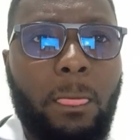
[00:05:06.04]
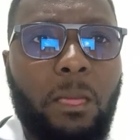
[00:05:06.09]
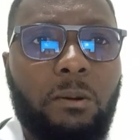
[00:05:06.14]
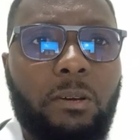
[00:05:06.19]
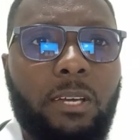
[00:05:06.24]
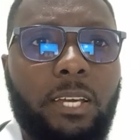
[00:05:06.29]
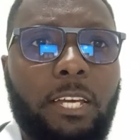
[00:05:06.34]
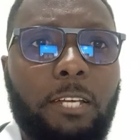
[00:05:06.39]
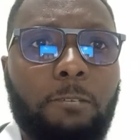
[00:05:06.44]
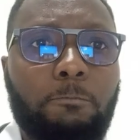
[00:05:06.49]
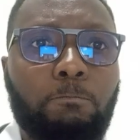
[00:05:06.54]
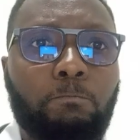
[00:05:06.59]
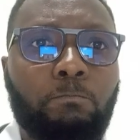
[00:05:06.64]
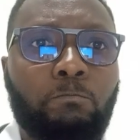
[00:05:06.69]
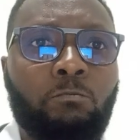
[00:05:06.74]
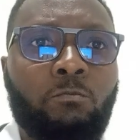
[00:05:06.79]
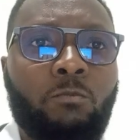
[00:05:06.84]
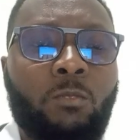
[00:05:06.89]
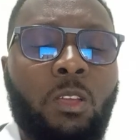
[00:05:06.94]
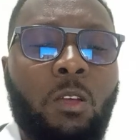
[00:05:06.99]
Okay,
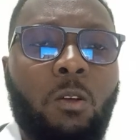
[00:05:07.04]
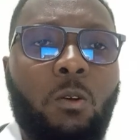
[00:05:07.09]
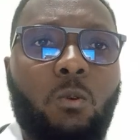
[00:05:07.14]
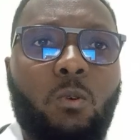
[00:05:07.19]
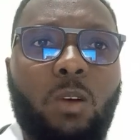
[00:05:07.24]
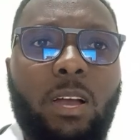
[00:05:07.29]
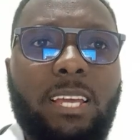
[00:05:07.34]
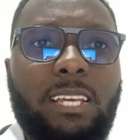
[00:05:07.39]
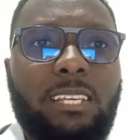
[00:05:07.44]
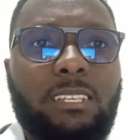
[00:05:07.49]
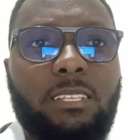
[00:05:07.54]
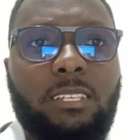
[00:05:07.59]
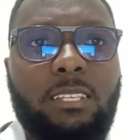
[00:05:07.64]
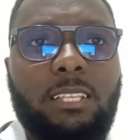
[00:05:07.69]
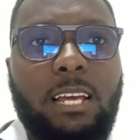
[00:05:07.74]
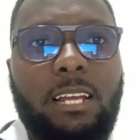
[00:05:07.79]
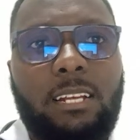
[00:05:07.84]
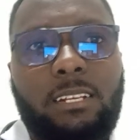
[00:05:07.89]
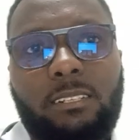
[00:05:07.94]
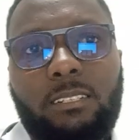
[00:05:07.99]
why is it
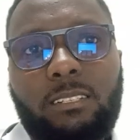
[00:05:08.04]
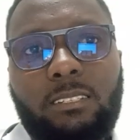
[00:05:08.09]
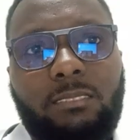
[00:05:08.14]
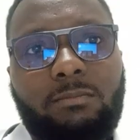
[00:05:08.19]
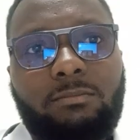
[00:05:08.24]
that